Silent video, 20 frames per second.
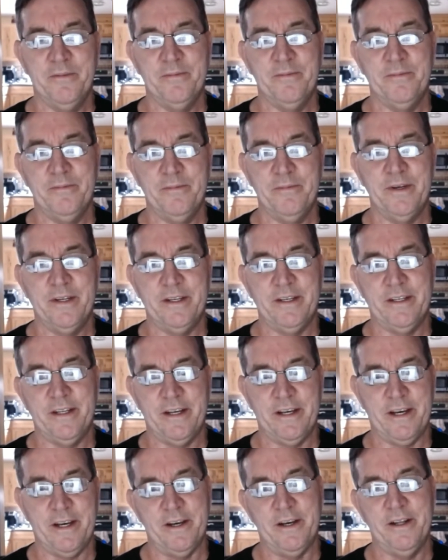But
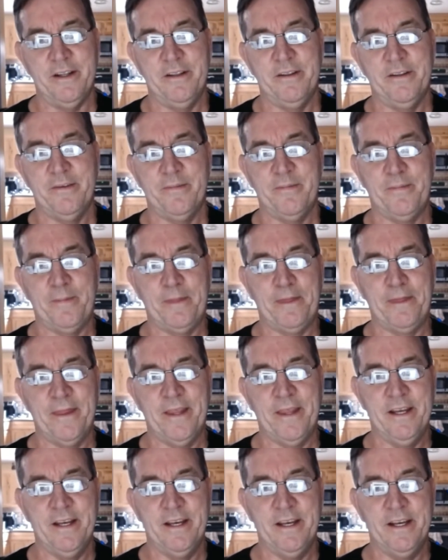the
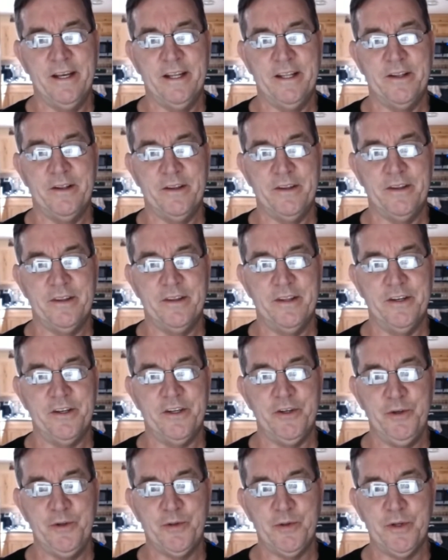
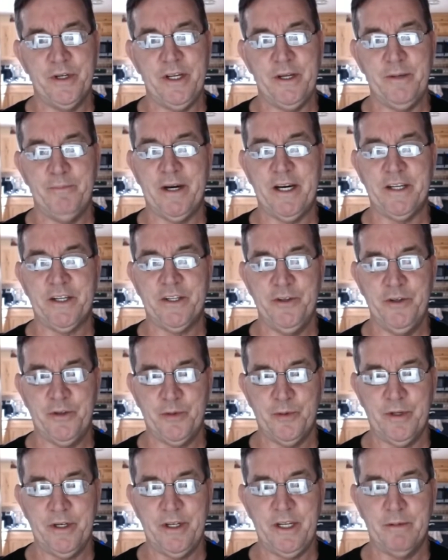220 by
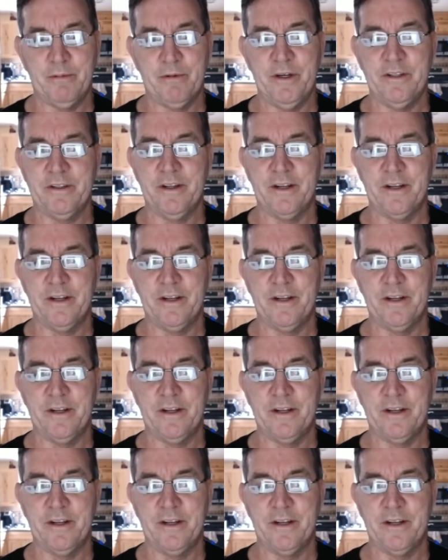220 brings